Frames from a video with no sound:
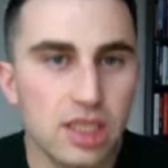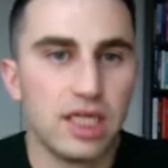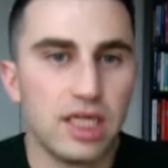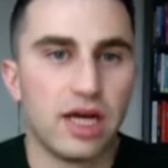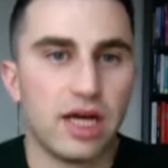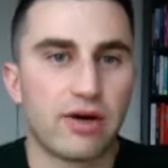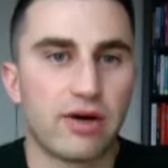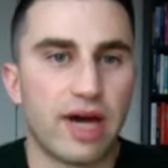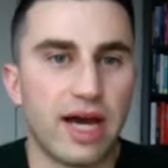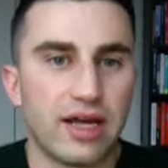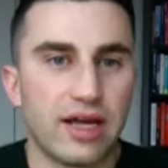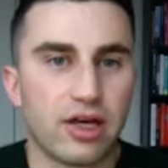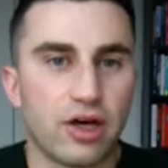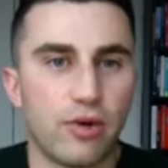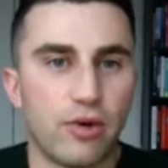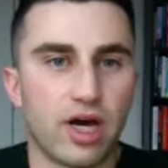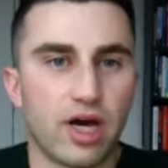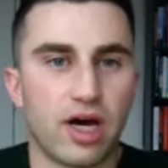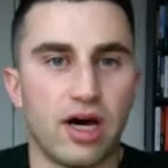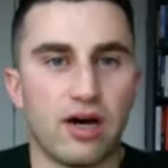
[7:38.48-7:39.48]
Now, kind of
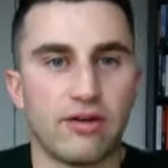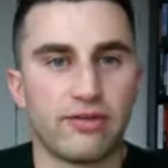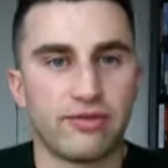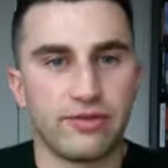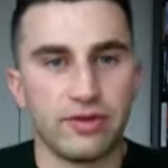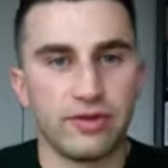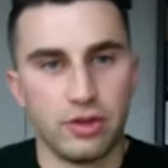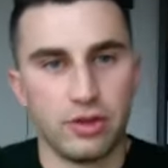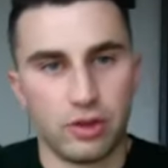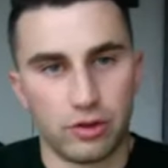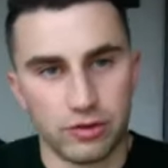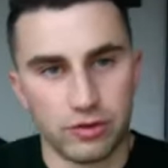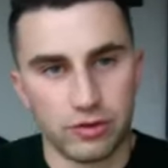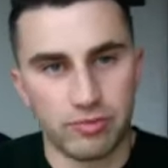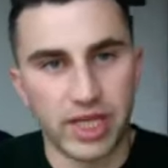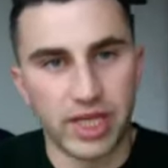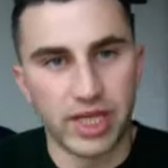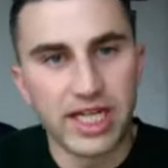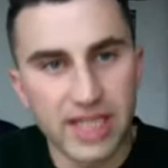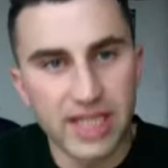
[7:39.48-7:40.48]
going off, you know, you
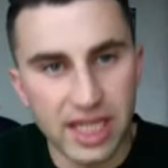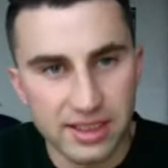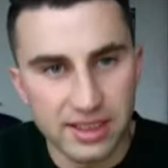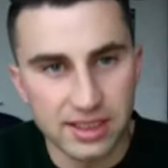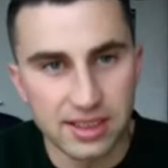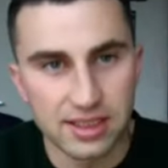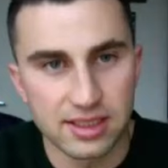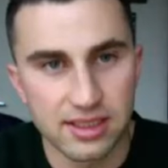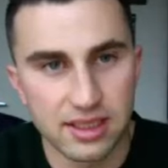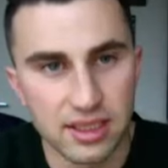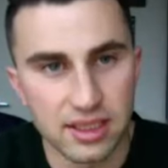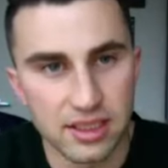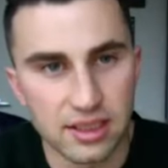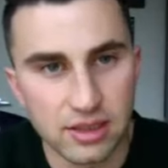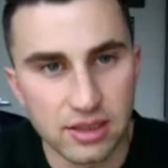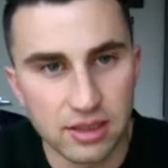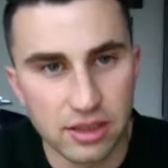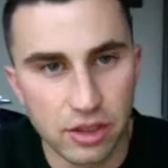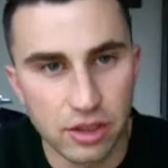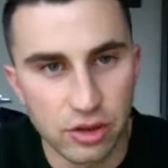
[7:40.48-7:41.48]
played in the SEC,
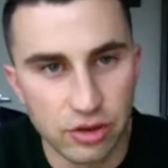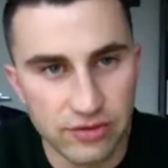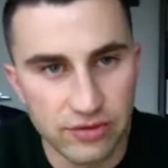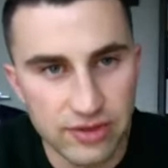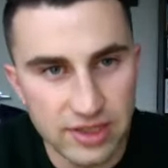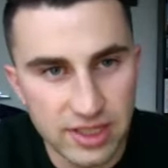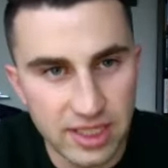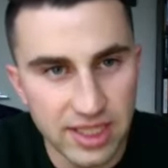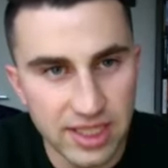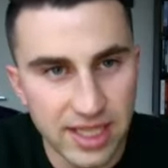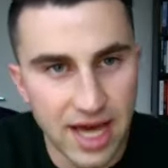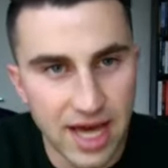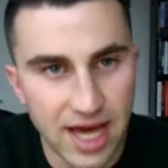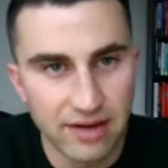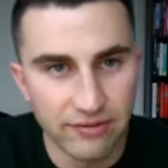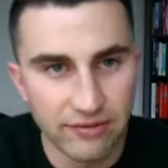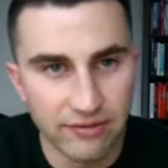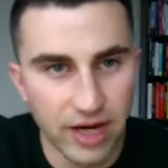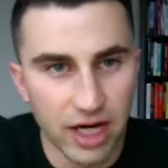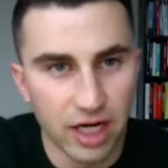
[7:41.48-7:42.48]
you know, you've seen that
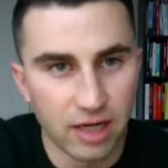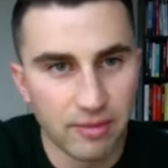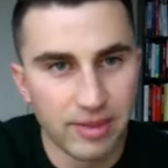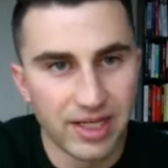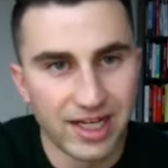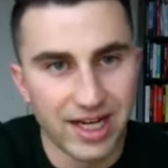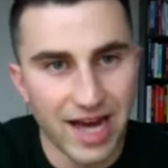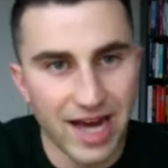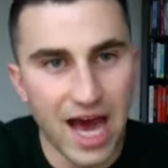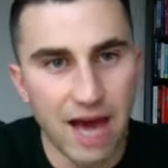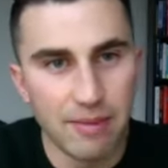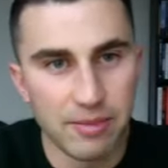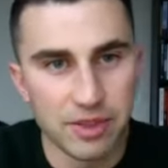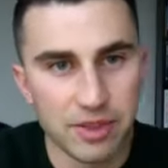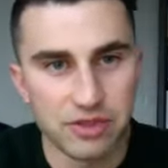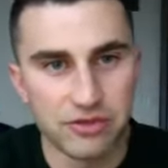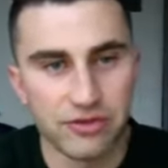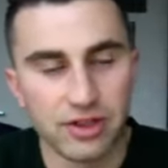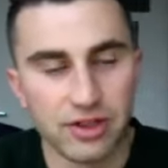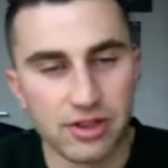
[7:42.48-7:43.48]
environment and
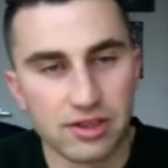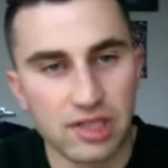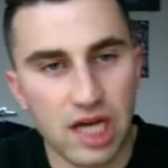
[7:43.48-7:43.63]
atmosphere.